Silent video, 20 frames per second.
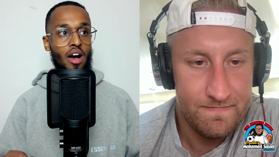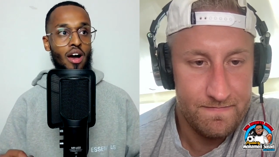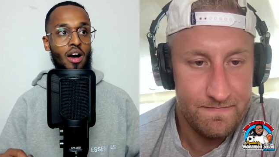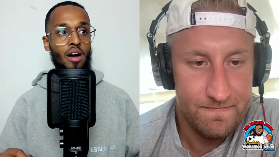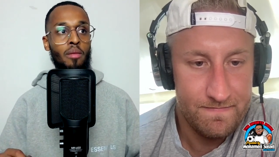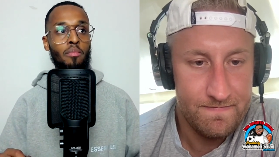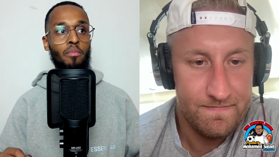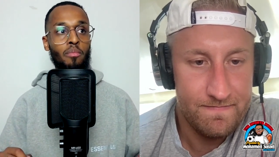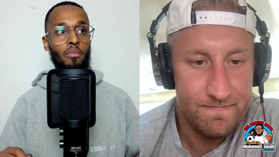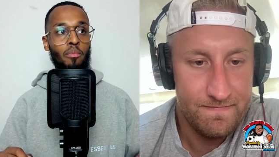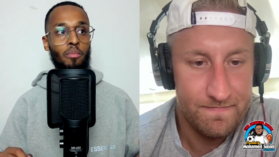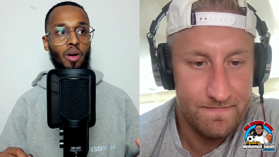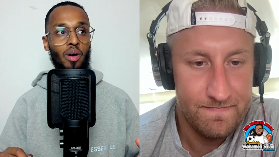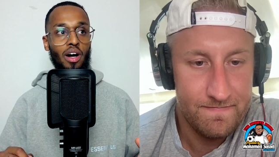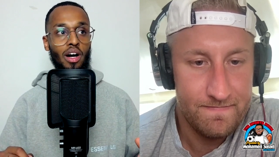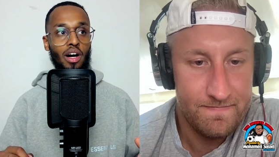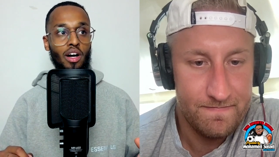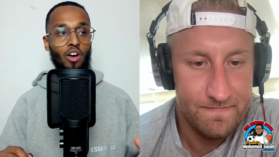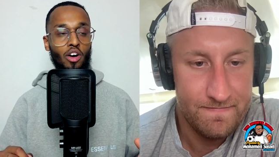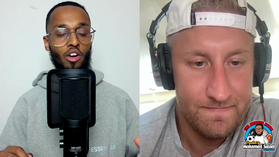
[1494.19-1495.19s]
Speaker 1: Um,
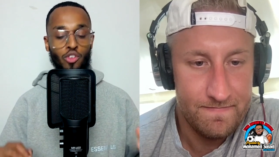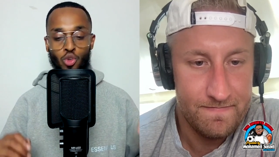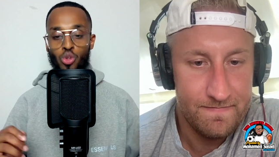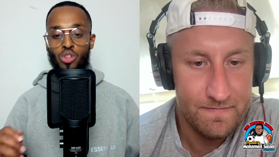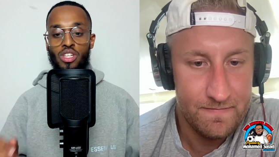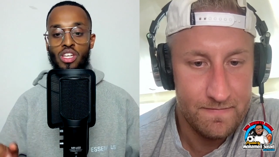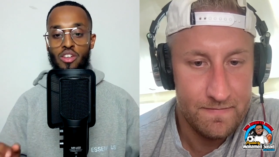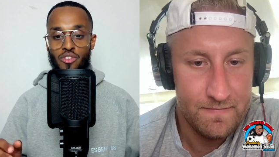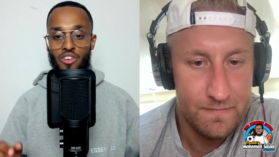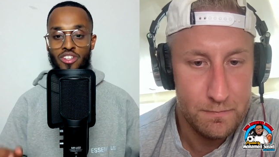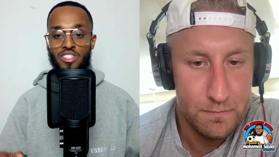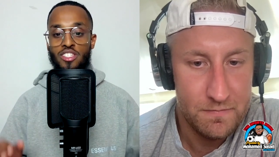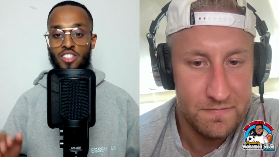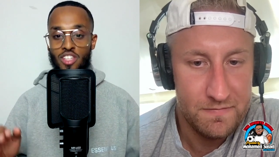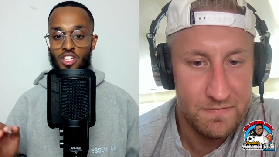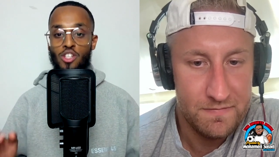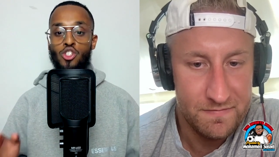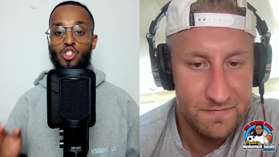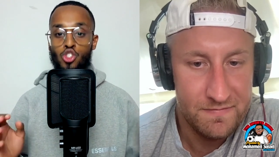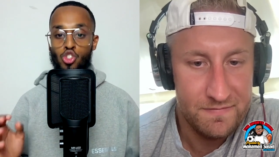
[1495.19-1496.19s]
but your defense is
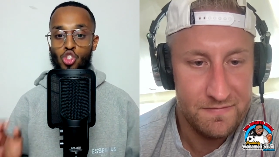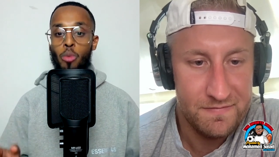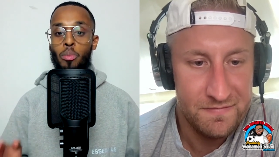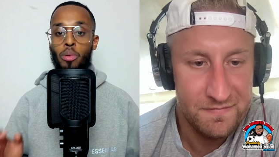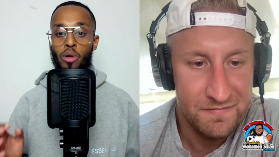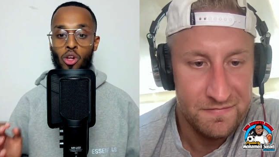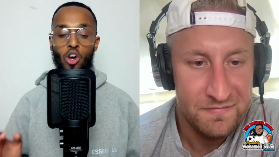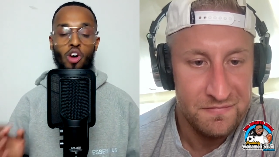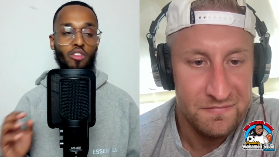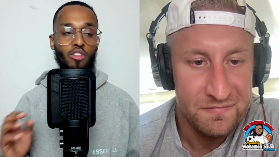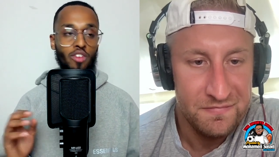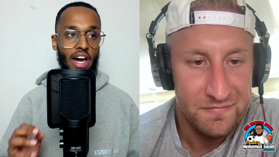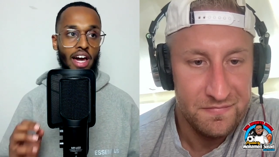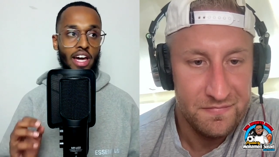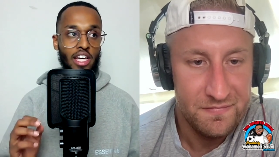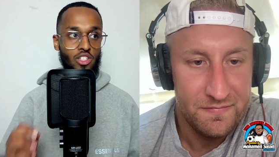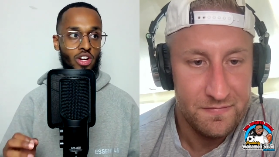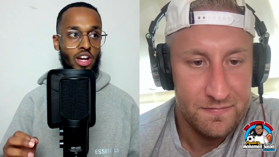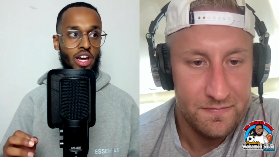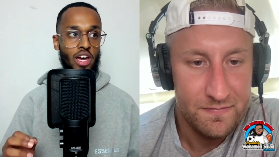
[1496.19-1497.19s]
going to stop a lot of
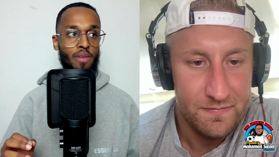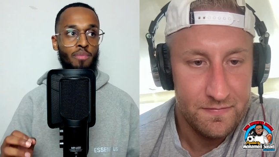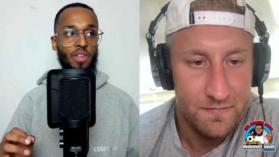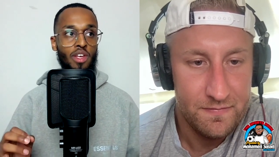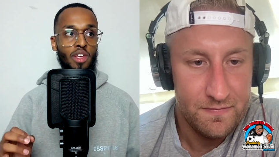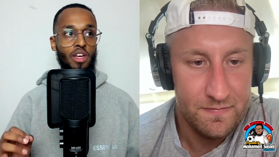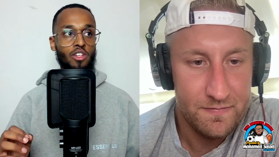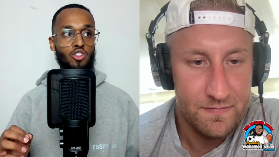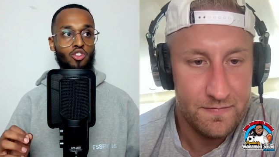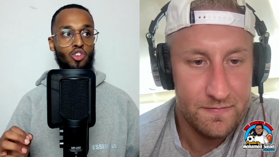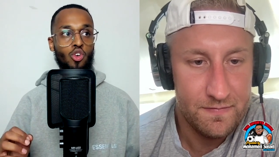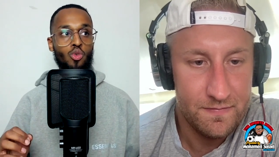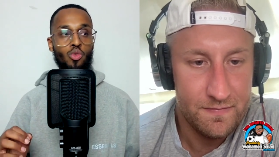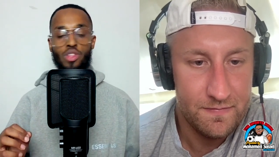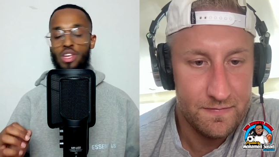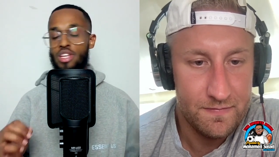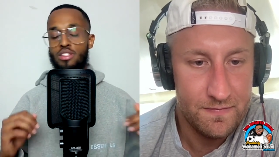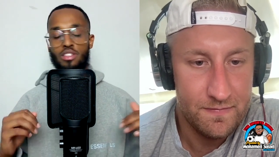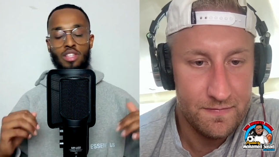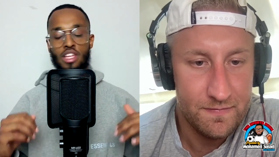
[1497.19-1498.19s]
guys, right? So
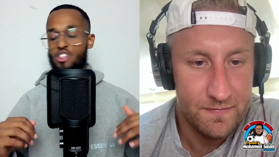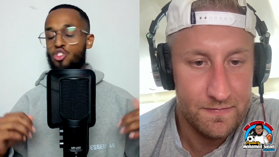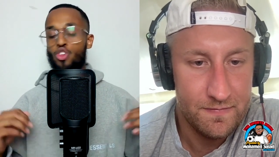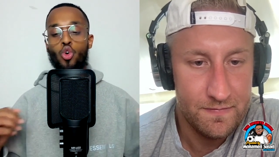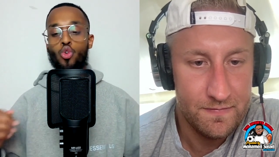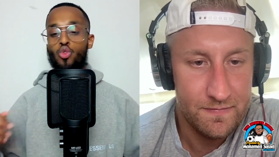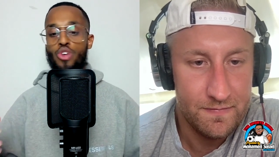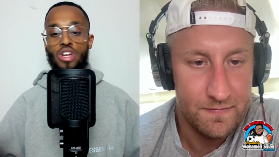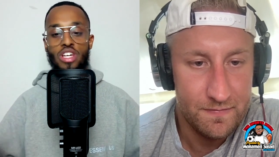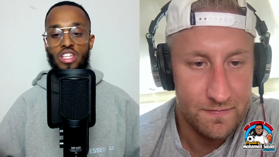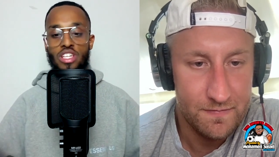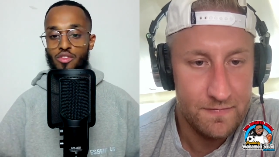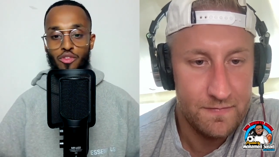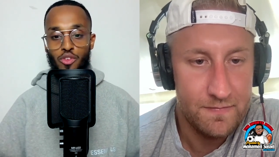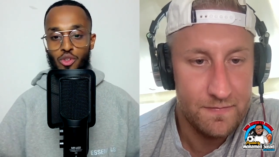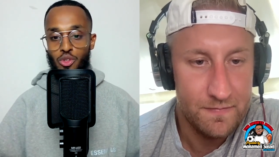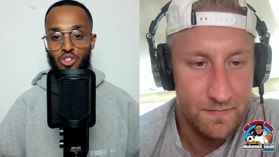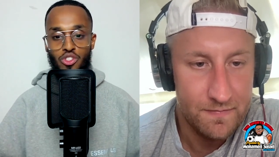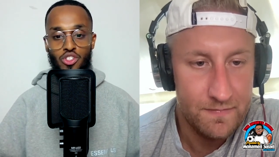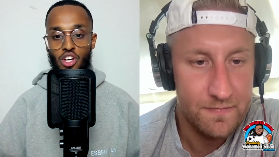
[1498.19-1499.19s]
there's there's no reason
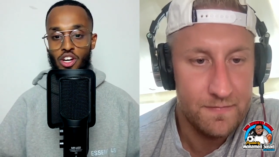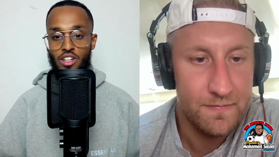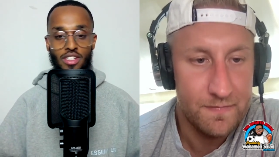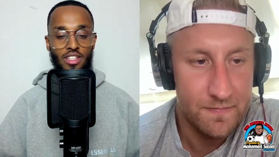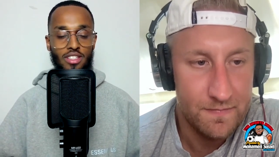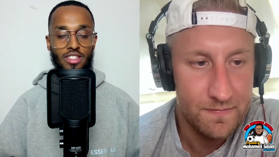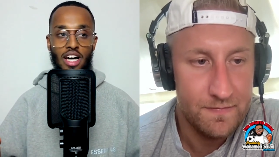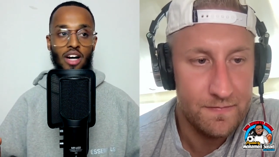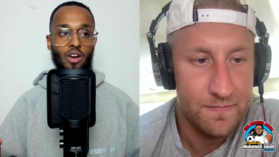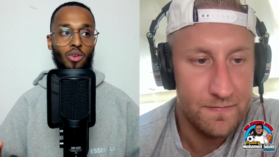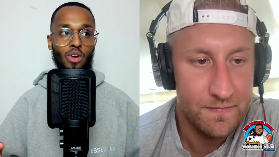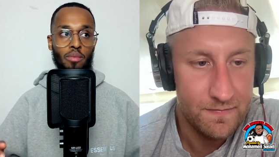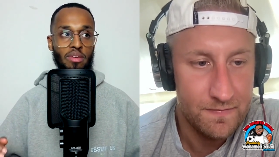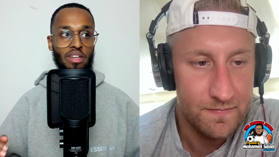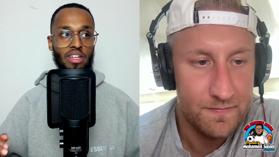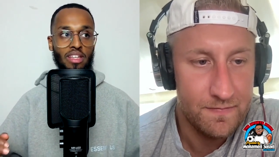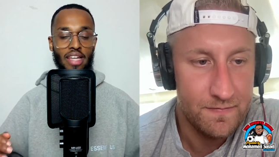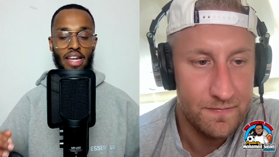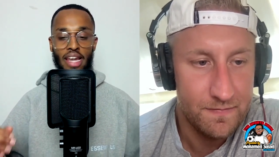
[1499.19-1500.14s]
for you to turn the towel. I mean,